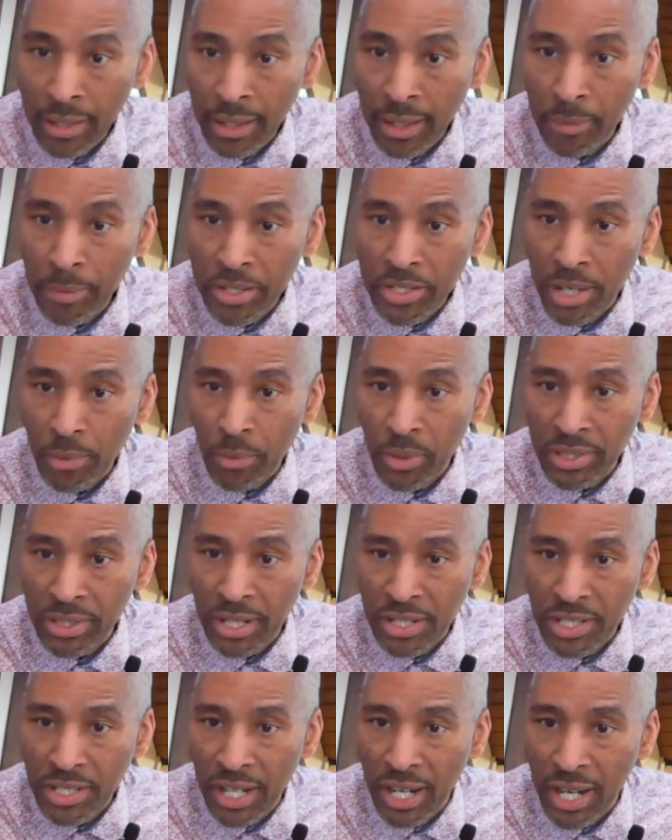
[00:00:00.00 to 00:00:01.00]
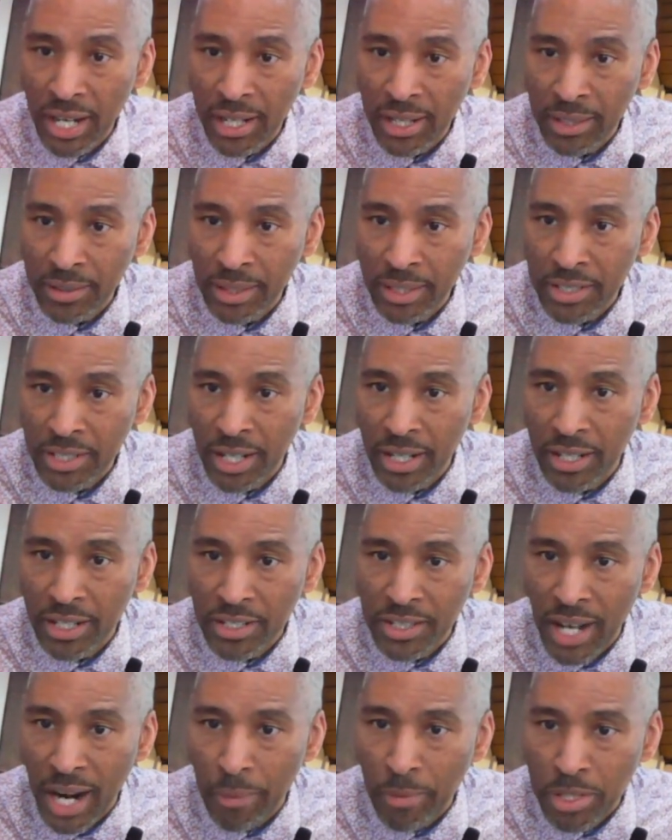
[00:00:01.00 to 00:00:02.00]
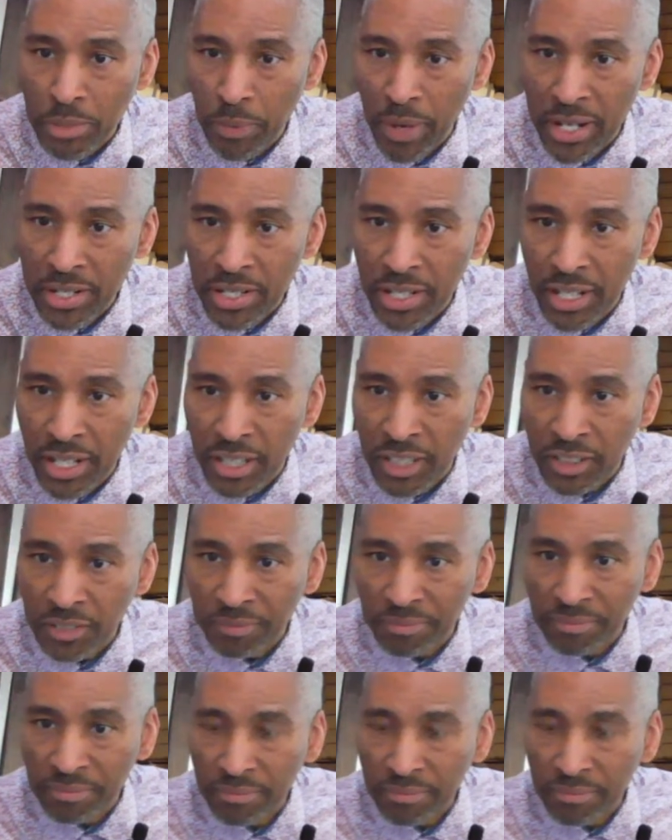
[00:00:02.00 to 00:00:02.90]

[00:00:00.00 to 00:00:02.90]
Let me see what they're saying. What they're saying in cyberspace here.